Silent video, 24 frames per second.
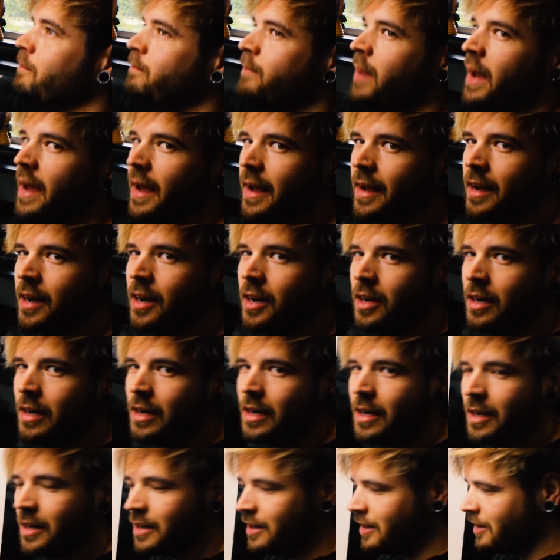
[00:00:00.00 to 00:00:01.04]
big
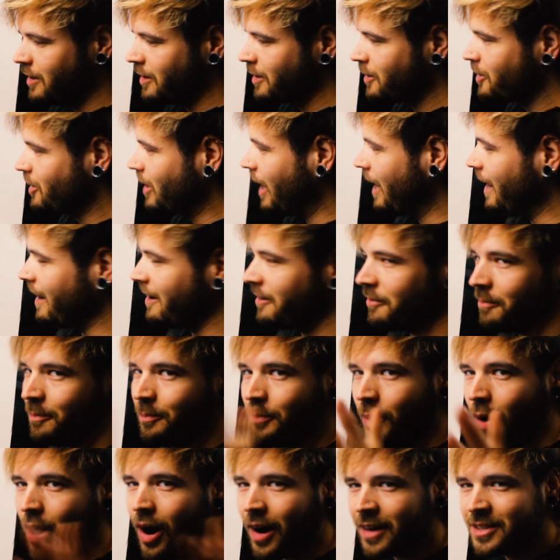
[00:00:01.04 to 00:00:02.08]
kind of
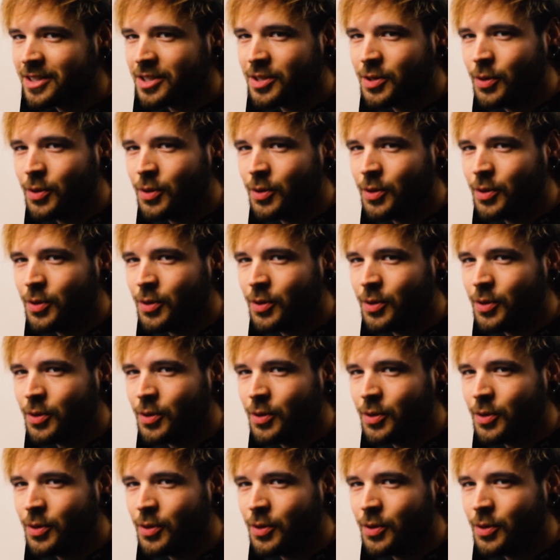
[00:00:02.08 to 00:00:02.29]
box